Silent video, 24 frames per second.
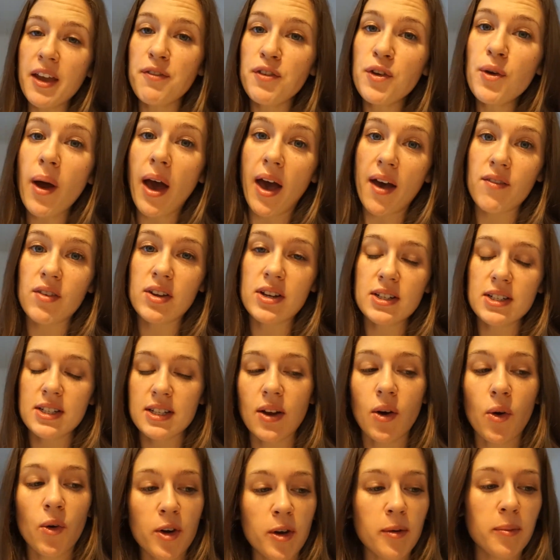If you haven't,
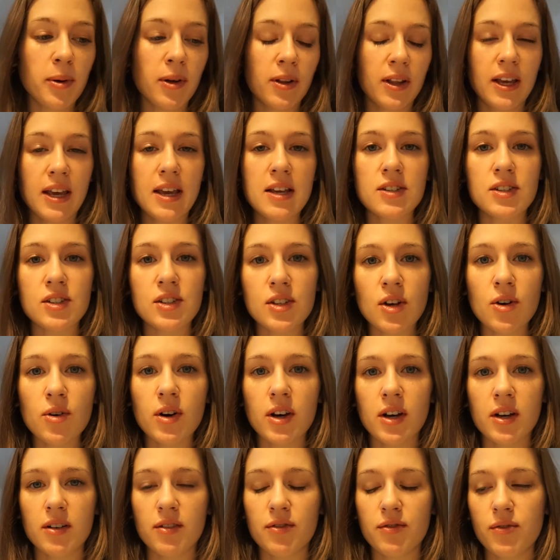oil pulling is so
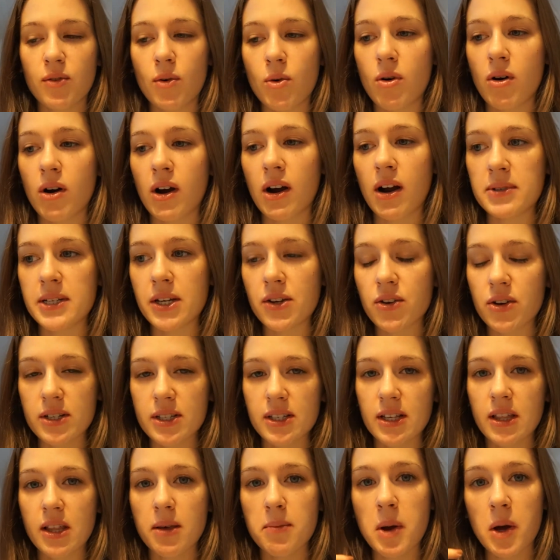good for
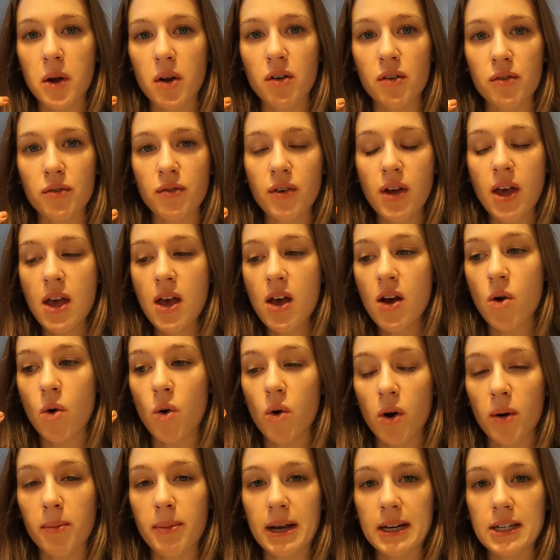decreasing the amount of
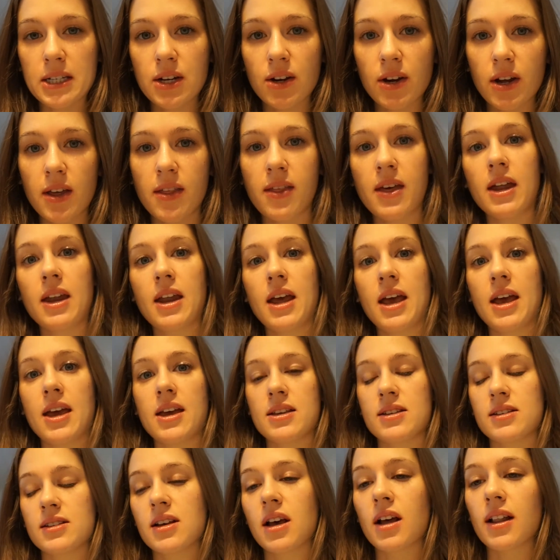oral bacteria that
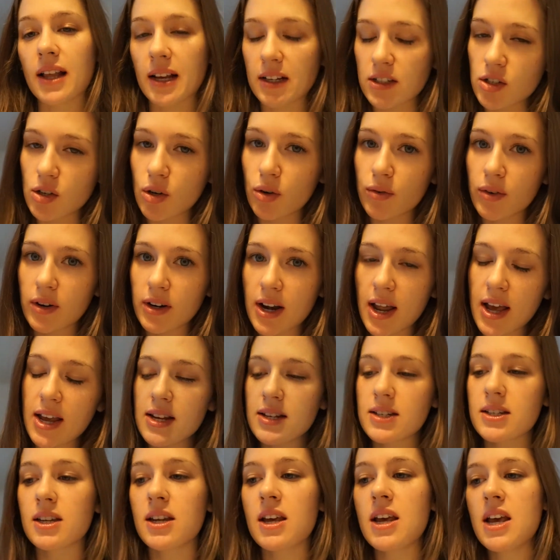has collected
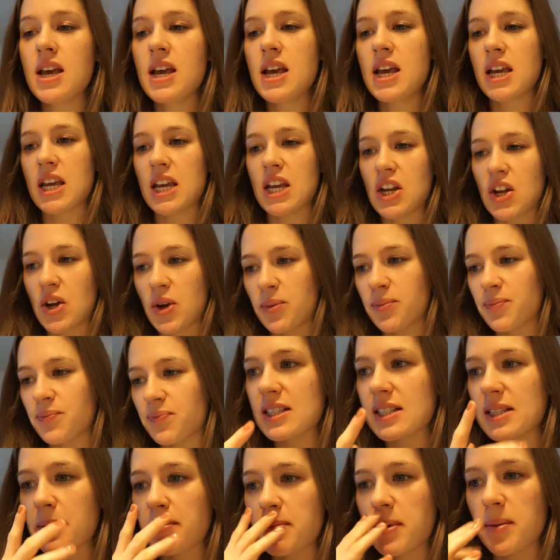overnight. You know,
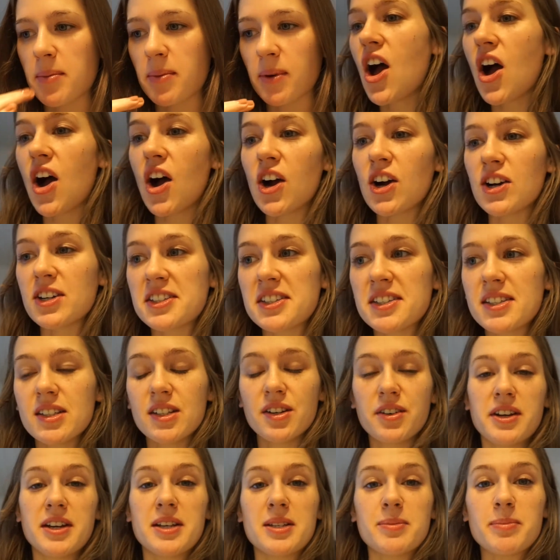some people are
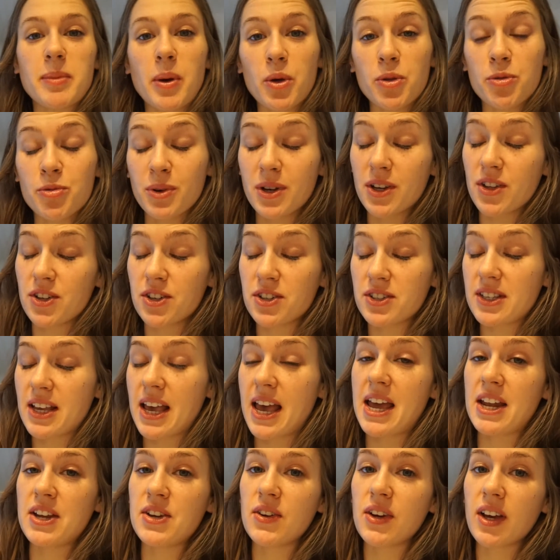serious mouth breathers
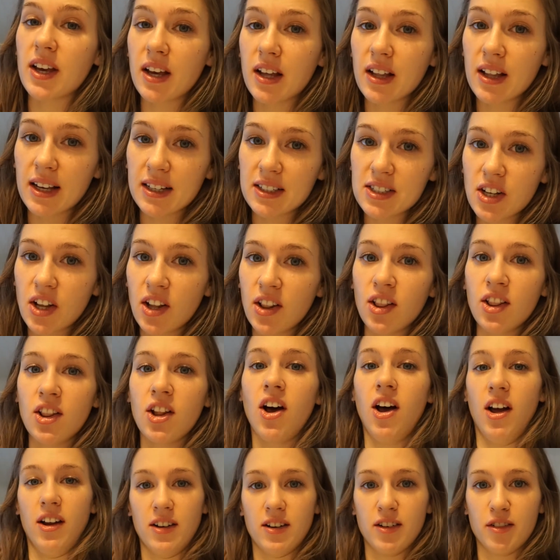and you can collect a
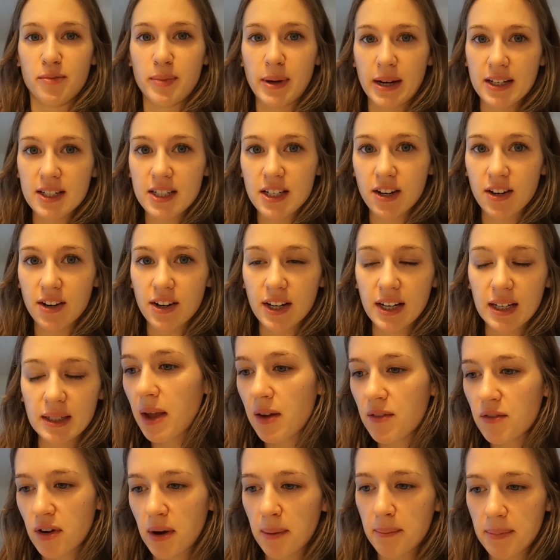lot of bacteria
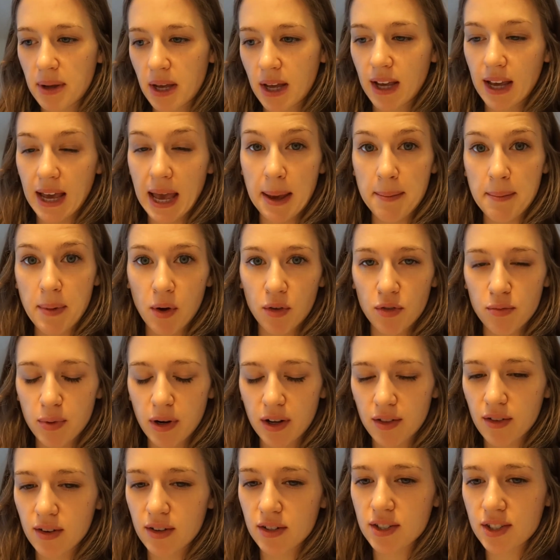from being a mouth
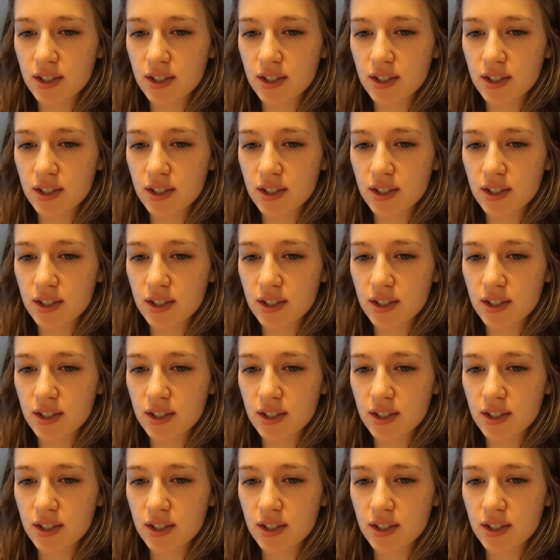breather.